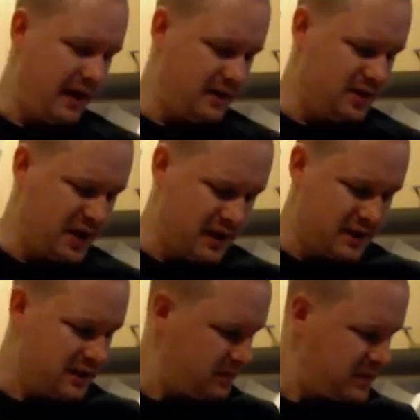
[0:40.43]

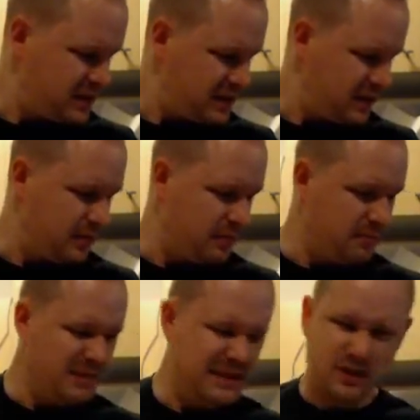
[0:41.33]
just some
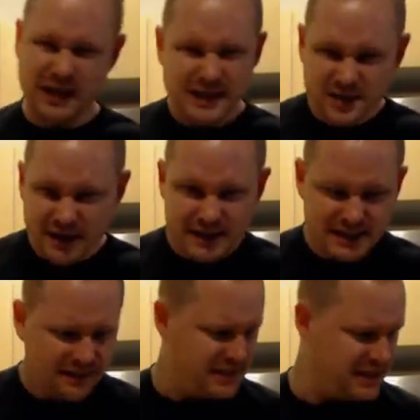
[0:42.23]
mise en place kind of
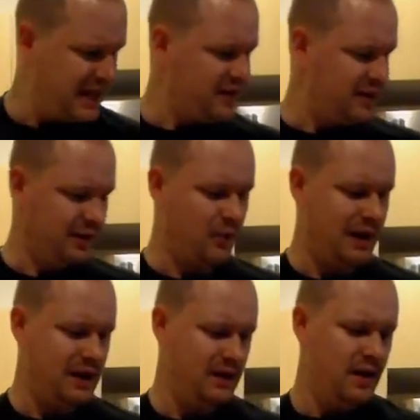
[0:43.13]
stuff to get everything
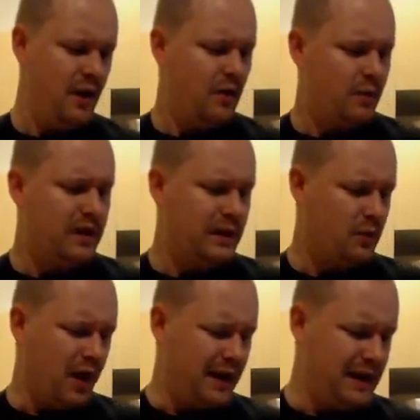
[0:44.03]
ready. Really what
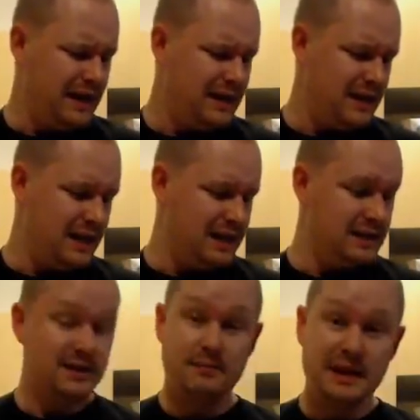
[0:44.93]
I need is
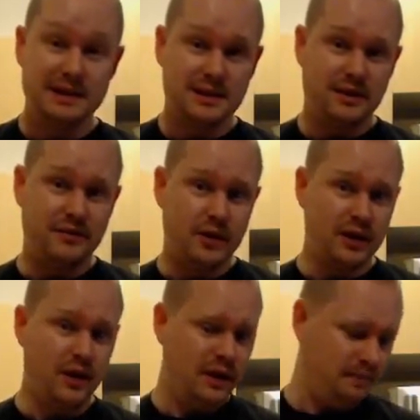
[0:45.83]
the mince that I've already
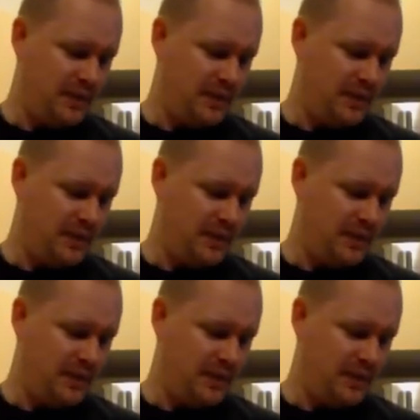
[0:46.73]
got.